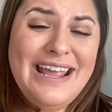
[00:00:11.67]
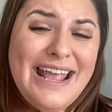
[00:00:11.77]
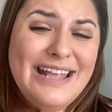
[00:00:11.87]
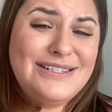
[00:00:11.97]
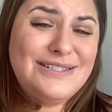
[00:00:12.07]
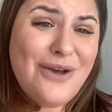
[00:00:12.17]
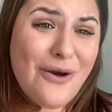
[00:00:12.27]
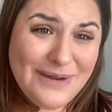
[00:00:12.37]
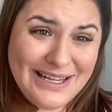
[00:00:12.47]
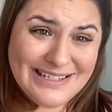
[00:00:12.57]
It's
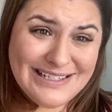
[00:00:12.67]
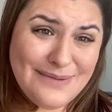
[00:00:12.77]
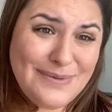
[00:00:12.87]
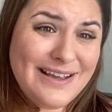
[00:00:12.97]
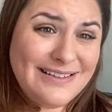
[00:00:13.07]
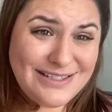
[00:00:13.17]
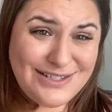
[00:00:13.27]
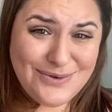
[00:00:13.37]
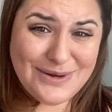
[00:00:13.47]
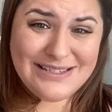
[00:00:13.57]
so easy because
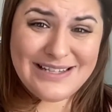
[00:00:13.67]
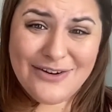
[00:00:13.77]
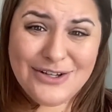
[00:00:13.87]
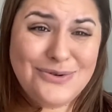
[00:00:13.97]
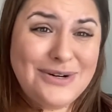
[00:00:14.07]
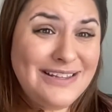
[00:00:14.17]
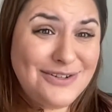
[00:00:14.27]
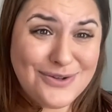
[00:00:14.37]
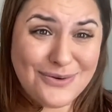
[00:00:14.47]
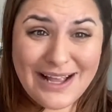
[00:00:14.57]
it's US territory.
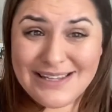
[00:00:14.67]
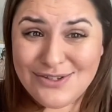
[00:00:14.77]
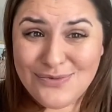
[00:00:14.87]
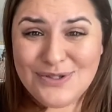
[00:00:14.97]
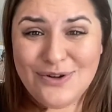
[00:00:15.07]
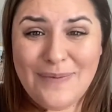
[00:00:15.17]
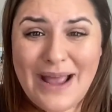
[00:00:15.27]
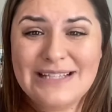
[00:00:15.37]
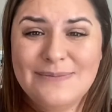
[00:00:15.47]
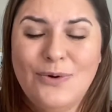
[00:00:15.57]
There's no customs, no
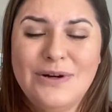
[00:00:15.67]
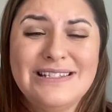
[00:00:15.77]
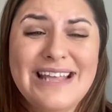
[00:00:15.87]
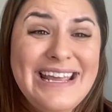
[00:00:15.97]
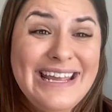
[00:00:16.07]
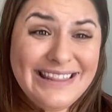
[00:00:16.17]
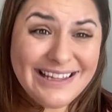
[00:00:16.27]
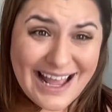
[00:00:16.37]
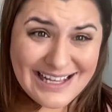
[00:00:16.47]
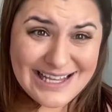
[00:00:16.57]
passports. The
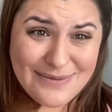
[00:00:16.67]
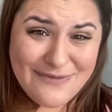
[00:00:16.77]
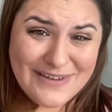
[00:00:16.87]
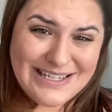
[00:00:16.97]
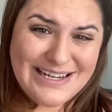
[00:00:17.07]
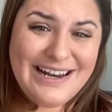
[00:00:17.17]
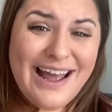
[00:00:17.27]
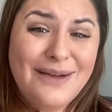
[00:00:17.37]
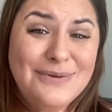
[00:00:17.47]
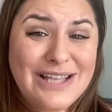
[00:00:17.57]
last time I visited,
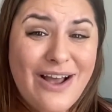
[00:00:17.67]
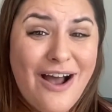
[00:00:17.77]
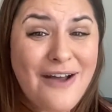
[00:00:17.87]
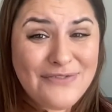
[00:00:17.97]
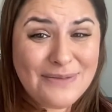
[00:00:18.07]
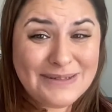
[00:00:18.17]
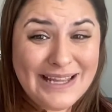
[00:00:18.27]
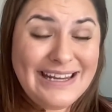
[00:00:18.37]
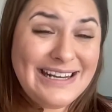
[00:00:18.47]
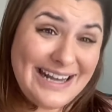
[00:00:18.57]
I was off the
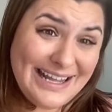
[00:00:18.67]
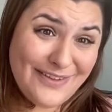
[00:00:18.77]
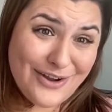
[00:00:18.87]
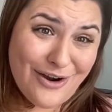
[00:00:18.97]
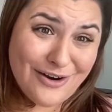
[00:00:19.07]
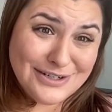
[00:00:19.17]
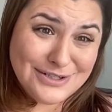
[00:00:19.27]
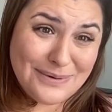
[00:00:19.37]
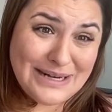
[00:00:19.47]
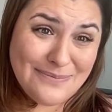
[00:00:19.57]
plane and in the car in
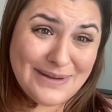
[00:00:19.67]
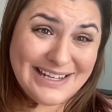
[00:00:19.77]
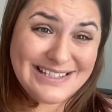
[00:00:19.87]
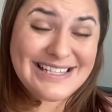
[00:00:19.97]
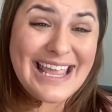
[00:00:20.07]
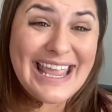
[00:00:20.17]
20 minutes.